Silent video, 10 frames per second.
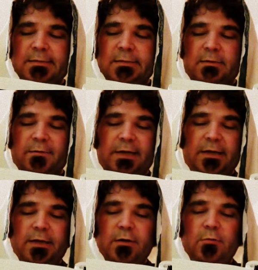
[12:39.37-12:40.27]
so
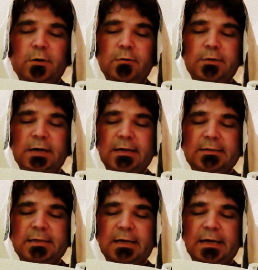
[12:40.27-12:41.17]
that you will
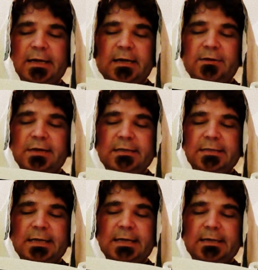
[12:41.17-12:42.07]
not die,
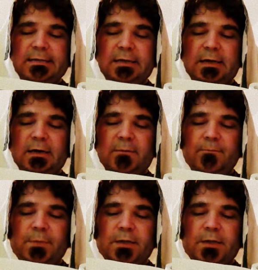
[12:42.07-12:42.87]
this is a